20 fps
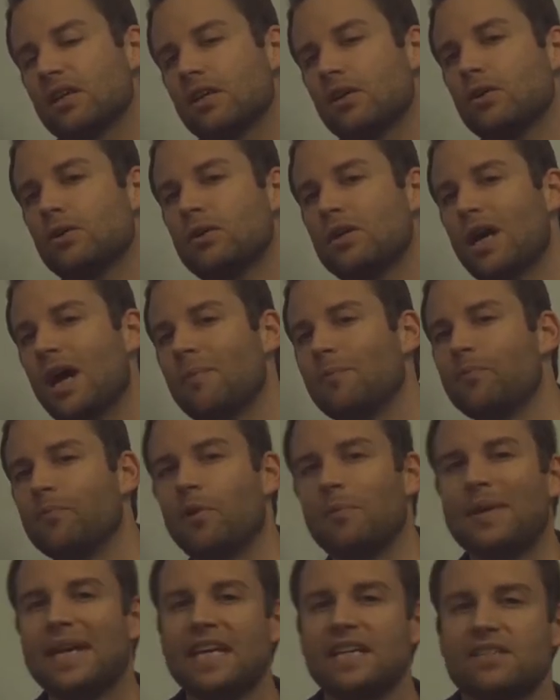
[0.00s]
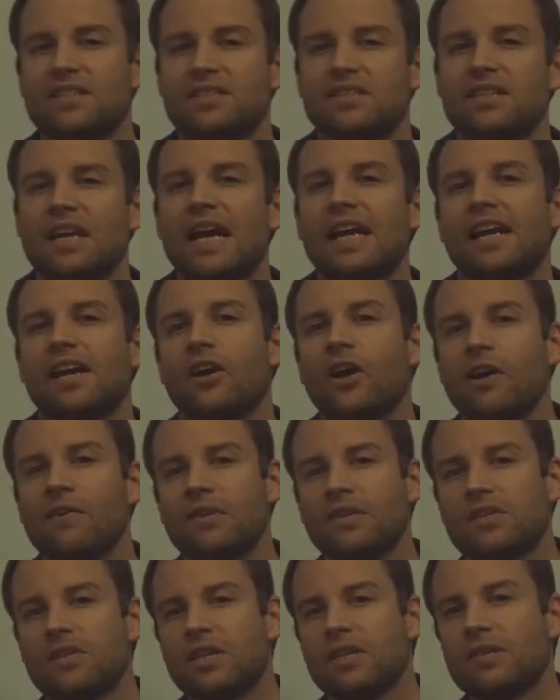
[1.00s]
it could come from interstate and
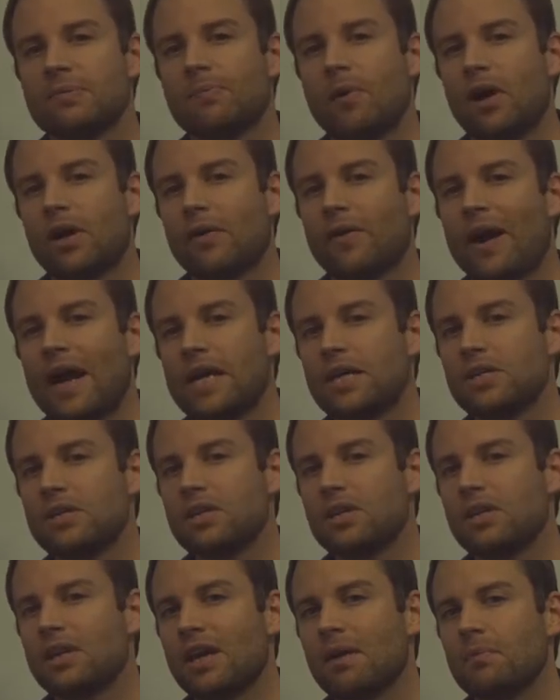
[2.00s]
overseas migration,